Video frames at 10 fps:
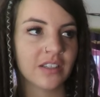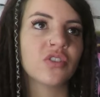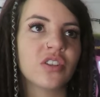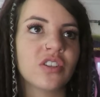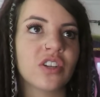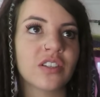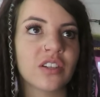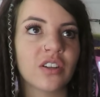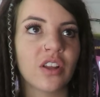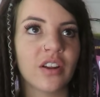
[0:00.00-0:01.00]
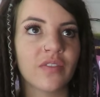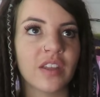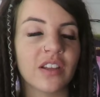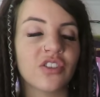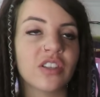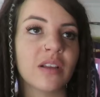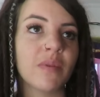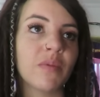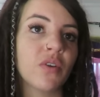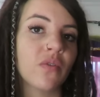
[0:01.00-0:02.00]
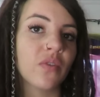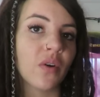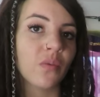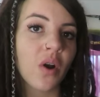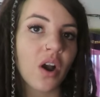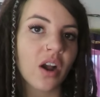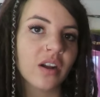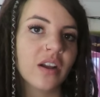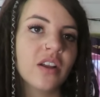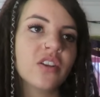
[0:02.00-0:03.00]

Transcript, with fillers: She suggested a lot of things. She said maybe go for a walk.